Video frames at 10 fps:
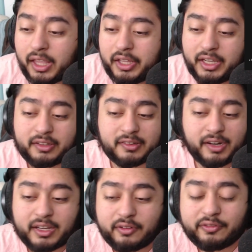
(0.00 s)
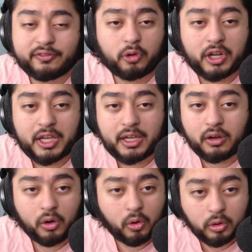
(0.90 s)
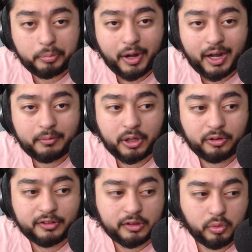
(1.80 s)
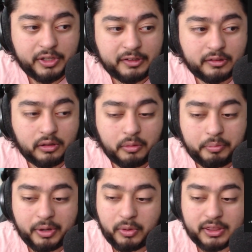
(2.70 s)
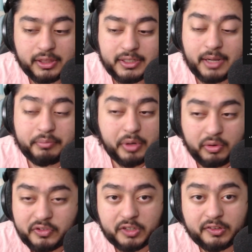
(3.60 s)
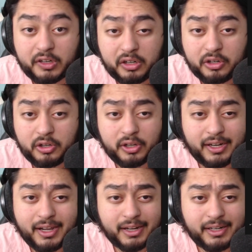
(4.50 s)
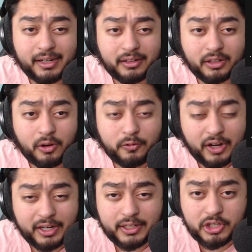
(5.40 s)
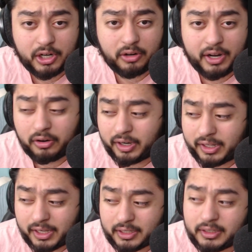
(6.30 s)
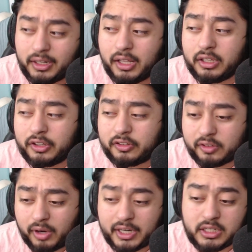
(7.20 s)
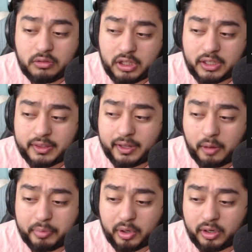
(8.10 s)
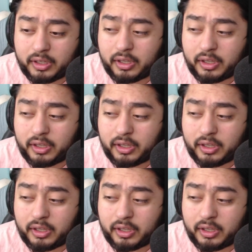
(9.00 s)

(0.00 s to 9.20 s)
it's like a free old Pop Goes the Weasel, but with the tempo of just an unhook and not needing to go find a generator and kick it. So I do think that a perk